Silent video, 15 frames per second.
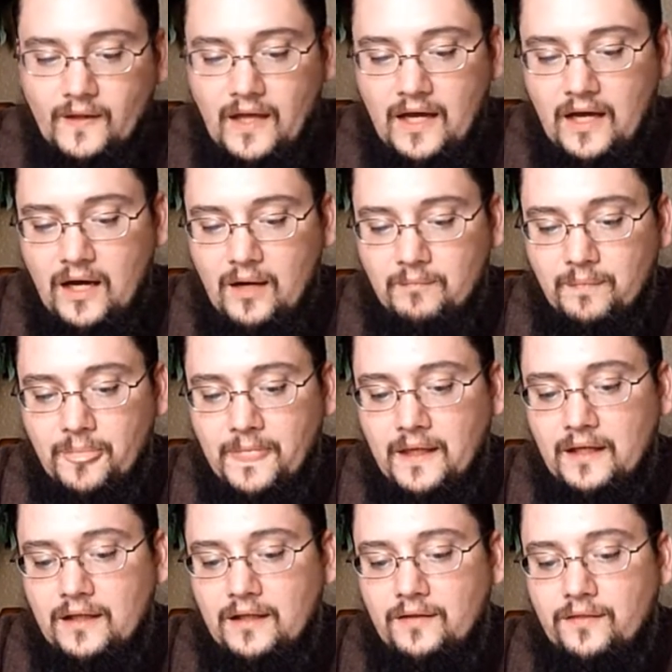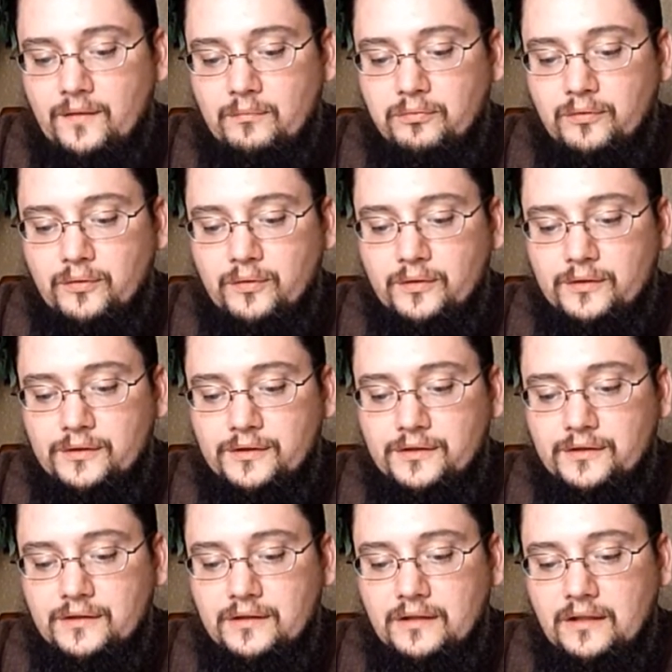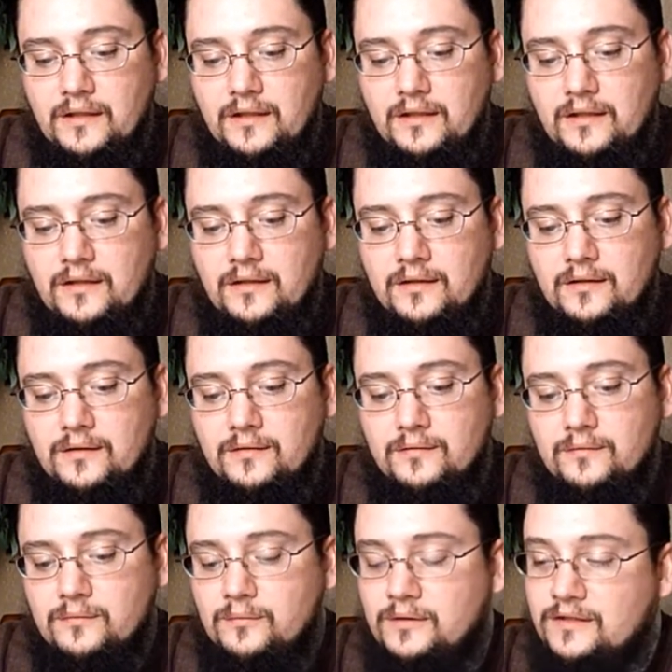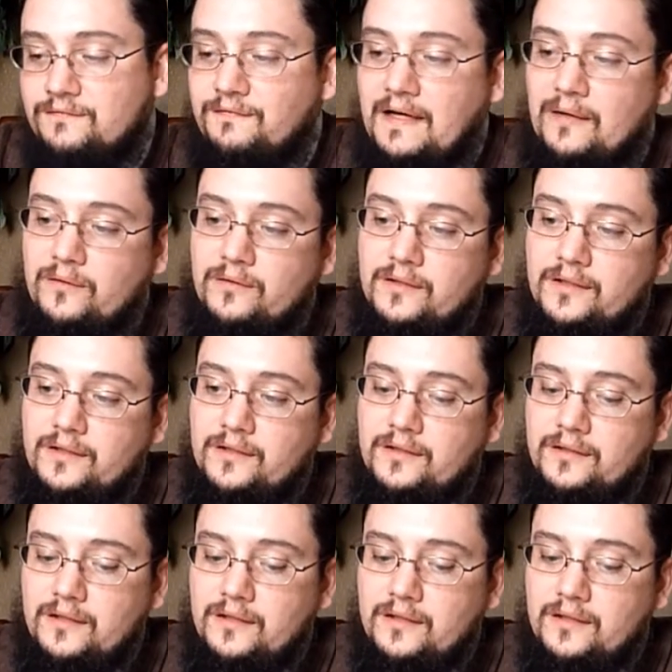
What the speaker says: The brewers was founded,